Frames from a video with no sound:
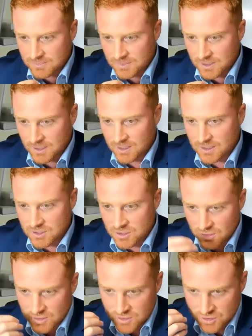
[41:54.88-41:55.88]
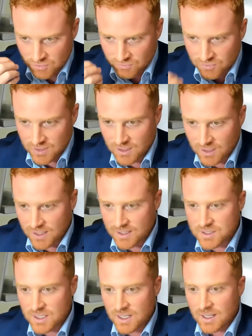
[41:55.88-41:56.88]
okay is to is to
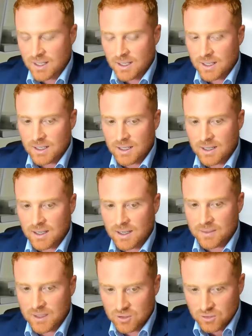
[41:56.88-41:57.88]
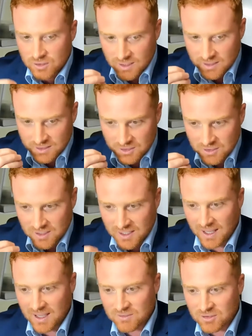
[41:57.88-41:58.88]
realize uh, that you can you can
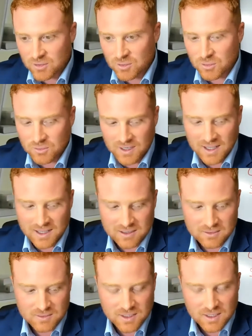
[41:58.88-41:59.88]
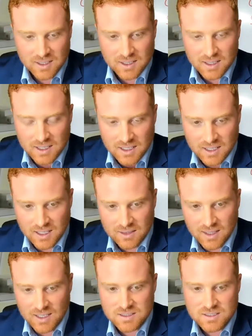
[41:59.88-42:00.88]
have it all now and, and
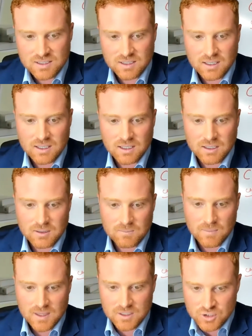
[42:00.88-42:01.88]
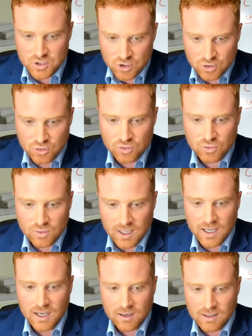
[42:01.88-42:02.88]
that's the key is you
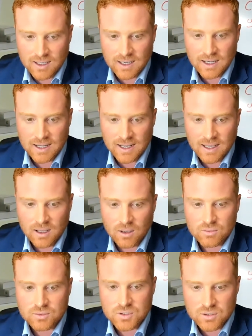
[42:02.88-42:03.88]
are allowed